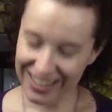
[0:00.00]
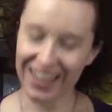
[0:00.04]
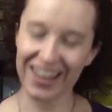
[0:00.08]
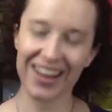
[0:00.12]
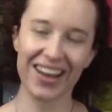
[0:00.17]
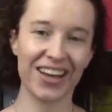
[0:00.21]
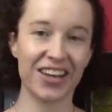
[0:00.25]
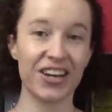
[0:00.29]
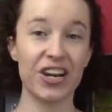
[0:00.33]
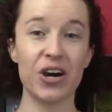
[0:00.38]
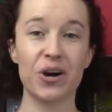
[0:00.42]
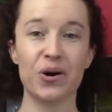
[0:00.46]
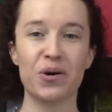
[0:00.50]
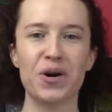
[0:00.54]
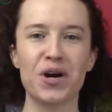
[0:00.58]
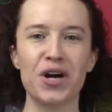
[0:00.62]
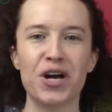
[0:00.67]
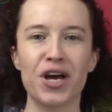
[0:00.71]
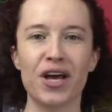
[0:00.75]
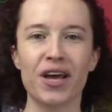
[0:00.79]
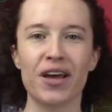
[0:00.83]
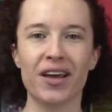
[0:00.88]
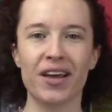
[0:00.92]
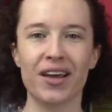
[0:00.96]
I know.
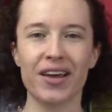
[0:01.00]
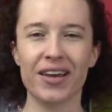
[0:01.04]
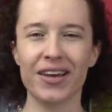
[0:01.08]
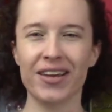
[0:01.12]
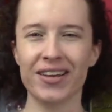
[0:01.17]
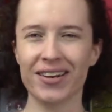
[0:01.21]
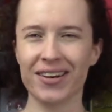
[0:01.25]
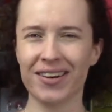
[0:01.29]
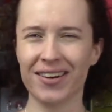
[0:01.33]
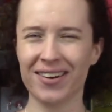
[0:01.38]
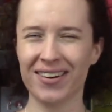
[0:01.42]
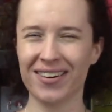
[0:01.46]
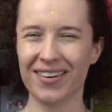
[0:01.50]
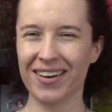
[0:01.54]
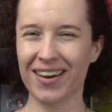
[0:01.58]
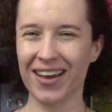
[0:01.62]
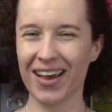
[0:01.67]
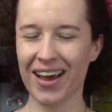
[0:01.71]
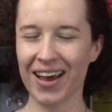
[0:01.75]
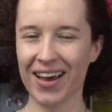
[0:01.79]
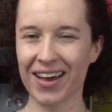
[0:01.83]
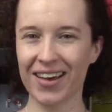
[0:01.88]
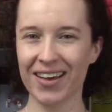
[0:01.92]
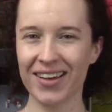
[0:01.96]
It
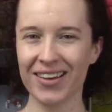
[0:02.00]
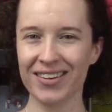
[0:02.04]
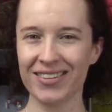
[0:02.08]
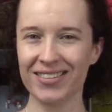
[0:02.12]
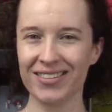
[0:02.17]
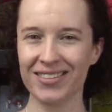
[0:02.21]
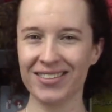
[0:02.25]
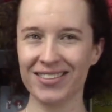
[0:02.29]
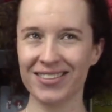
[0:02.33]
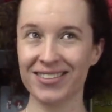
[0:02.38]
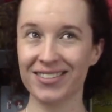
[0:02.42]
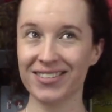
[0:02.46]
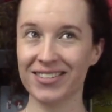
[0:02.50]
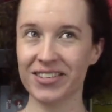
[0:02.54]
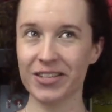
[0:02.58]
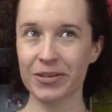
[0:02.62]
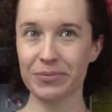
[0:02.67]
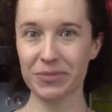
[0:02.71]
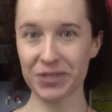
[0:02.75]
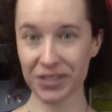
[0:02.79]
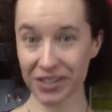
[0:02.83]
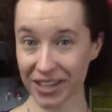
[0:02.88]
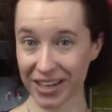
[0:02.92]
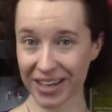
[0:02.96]
had some
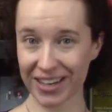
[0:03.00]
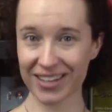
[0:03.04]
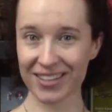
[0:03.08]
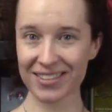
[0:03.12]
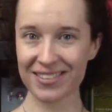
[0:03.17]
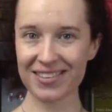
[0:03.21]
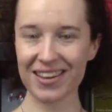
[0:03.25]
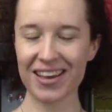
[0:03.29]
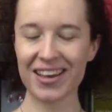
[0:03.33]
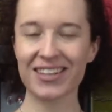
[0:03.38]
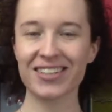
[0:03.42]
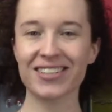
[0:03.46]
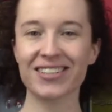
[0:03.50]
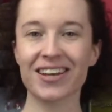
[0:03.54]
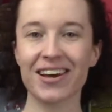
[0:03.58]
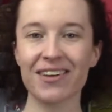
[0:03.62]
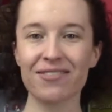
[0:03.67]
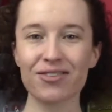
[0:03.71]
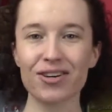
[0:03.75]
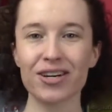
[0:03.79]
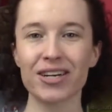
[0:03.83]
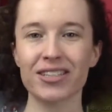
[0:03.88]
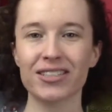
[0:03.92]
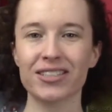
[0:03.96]
delays, and it
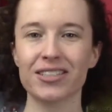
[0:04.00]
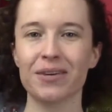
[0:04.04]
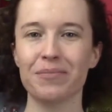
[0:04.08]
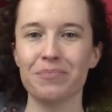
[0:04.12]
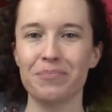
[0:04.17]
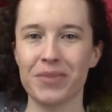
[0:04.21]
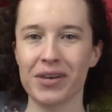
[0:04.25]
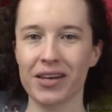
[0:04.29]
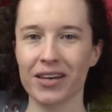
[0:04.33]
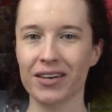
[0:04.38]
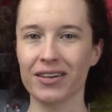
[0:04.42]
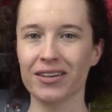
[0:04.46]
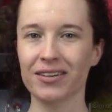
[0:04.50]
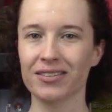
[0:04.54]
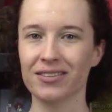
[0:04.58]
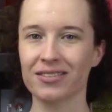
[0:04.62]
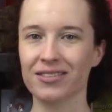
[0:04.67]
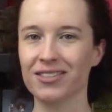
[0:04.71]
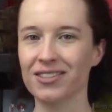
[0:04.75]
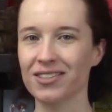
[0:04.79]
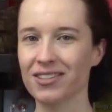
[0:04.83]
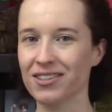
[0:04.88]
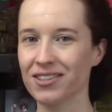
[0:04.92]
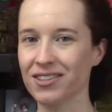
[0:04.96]
never ended up making it
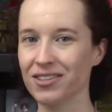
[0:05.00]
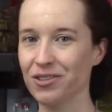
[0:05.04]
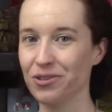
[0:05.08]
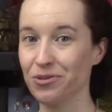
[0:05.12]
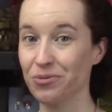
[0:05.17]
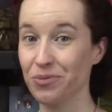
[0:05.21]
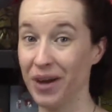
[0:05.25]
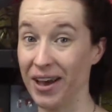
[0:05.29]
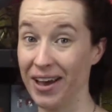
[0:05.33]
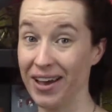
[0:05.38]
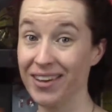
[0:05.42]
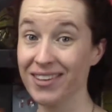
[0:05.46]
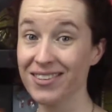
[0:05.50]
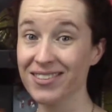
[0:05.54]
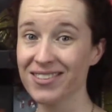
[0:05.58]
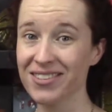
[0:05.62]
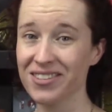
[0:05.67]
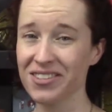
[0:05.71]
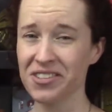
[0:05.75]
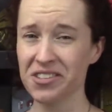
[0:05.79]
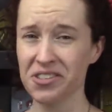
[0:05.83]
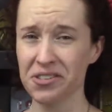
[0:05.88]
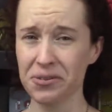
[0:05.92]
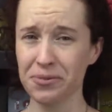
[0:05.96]
into the US
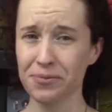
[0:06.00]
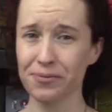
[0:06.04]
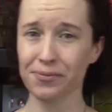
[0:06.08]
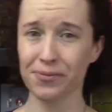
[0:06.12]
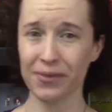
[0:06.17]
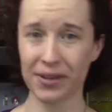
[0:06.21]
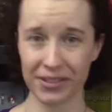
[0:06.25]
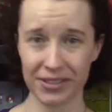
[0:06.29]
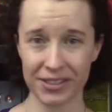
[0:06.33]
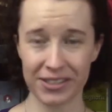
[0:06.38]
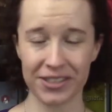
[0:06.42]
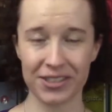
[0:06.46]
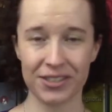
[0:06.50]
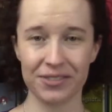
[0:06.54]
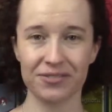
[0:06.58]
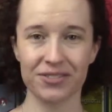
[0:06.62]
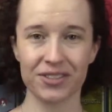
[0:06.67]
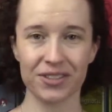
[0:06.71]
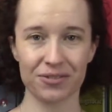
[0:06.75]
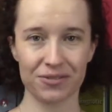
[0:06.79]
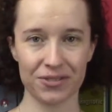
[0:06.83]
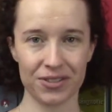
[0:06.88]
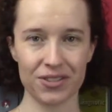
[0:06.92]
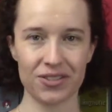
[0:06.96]
until
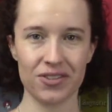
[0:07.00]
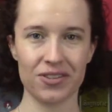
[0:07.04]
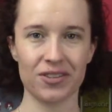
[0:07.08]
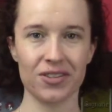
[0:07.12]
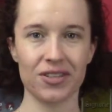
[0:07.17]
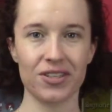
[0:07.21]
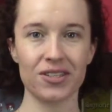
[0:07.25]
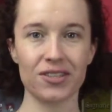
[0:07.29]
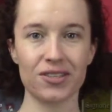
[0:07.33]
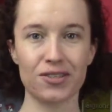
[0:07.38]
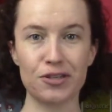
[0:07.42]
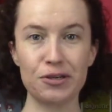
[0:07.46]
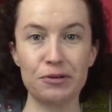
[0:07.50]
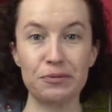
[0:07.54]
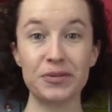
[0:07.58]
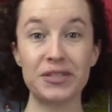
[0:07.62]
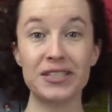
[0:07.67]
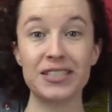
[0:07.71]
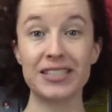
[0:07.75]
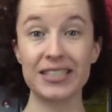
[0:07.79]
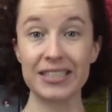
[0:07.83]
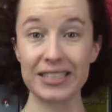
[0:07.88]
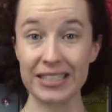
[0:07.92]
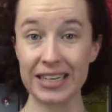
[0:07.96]
relatively recently. So we
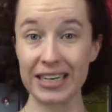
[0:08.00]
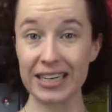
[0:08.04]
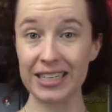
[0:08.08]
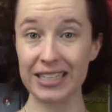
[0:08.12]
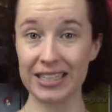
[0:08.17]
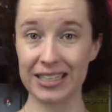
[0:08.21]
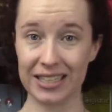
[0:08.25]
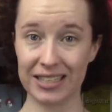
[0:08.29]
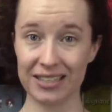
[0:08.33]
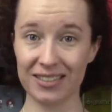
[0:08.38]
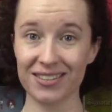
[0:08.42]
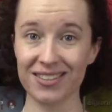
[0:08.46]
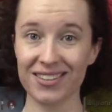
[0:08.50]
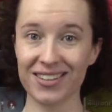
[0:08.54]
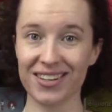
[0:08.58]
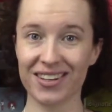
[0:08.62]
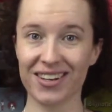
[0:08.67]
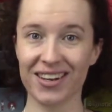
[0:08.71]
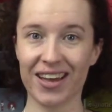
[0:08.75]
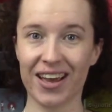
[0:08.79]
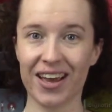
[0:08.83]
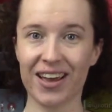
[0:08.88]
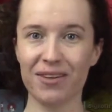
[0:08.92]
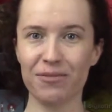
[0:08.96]
did get it in,
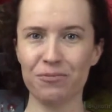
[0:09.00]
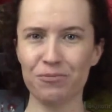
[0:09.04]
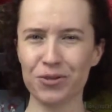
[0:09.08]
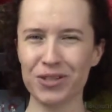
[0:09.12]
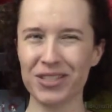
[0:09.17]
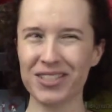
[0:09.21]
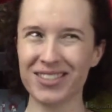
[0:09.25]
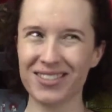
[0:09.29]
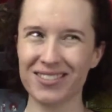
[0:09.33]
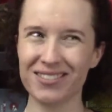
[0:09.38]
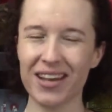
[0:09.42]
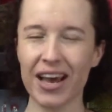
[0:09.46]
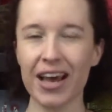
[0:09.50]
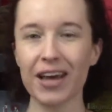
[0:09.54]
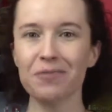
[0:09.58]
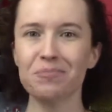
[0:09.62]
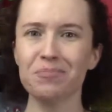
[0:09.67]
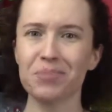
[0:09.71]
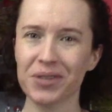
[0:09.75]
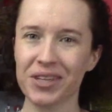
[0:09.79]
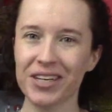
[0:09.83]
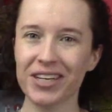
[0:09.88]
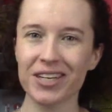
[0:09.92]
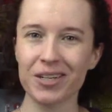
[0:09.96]
and we had
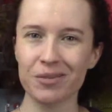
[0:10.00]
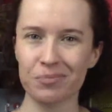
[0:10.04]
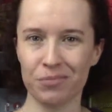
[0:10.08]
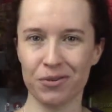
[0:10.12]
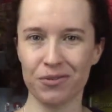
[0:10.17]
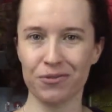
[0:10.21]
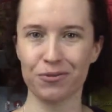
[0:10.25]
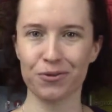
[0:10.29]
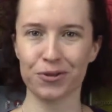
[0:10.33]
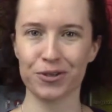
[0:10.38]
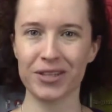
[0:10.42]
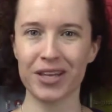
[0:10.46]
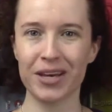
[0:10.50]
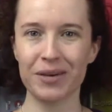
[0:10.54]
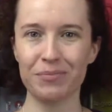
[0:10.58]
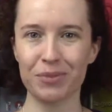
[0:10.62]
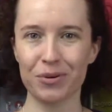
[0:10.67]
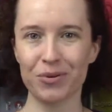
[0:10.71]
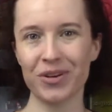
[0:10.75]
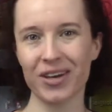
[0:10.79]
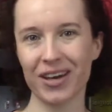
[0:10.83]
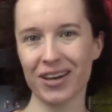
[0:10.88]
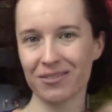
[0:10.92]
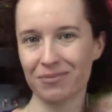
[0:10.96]
played it before then, but
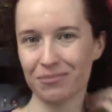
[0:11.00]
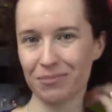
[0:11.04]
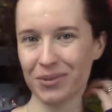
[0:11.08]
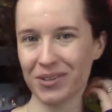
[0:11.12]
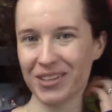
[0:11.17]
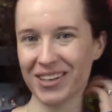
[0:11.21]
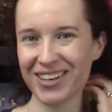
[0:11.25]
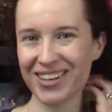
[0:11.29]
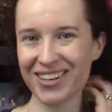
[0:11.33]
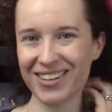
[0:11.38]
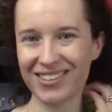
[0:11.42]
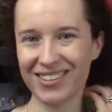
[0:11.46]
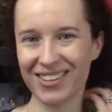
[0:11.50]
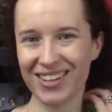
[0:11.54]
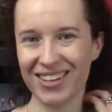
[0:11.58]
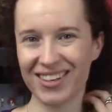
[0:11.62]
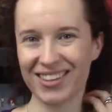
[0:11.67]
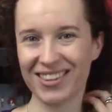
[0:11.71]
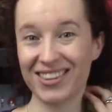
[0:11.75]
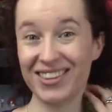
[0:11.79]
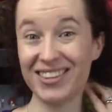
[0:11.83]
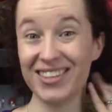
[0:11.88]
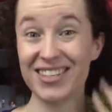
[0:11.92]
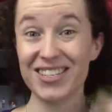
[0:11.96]
we hadn't played like
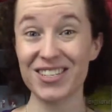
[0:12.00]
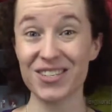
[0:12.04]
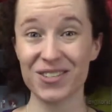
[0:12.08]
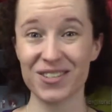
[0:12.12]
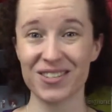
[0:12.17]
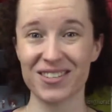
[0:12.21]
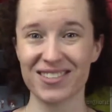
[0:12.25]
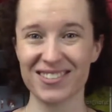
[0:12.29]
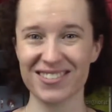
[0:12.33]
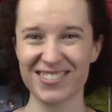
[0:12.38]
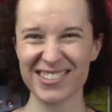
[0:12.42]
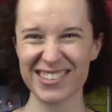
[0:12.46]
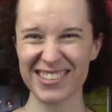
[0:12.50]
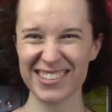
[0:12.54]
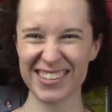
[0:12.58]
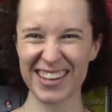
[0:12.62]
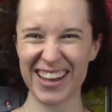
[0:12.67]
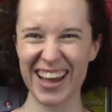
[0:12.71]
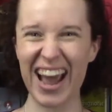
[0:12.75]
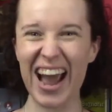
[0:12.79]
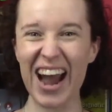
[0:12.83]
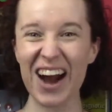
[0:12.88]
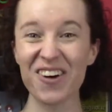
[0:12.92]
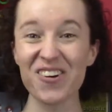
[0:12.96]
this,
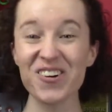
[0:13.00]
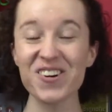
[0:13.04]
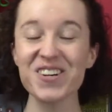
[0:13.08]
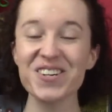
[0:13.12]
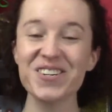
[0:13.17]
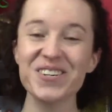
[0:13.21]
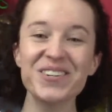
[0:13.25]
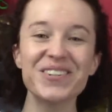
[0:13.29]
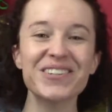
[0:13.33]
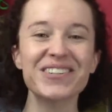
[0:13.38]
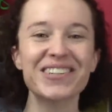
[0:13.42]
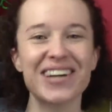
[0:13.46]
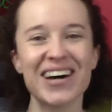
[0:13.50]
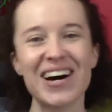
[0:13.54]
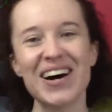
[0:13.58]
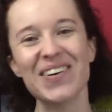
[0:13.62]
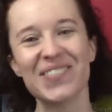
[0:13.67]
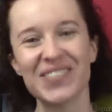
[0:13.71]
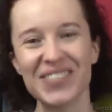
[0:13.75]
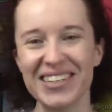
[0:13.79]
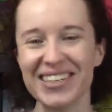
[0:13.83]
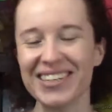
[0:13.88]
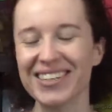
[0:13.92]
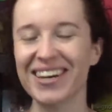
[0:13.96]
our own
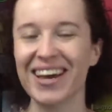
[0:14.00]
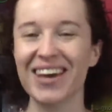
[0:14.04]
copy.